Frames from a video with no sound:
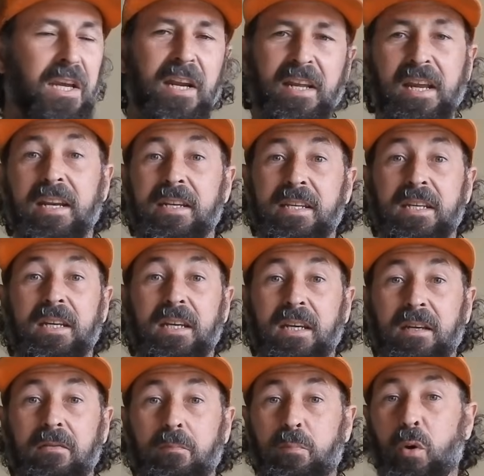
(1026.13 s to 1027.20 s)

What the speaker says: going to get deer,